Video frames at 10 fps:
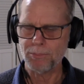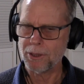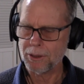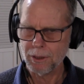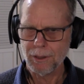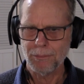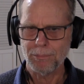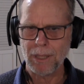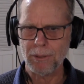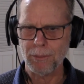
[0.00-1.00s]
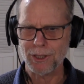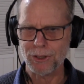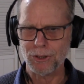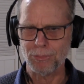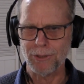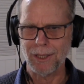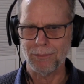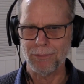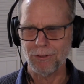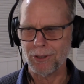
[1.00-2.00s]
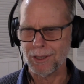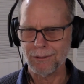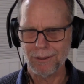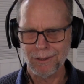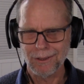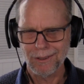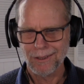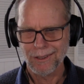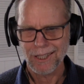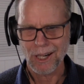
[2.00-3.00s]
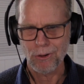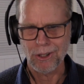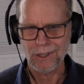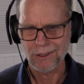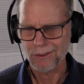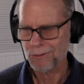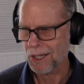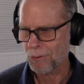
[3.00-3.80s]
this, but maybe I better stop there before I go on and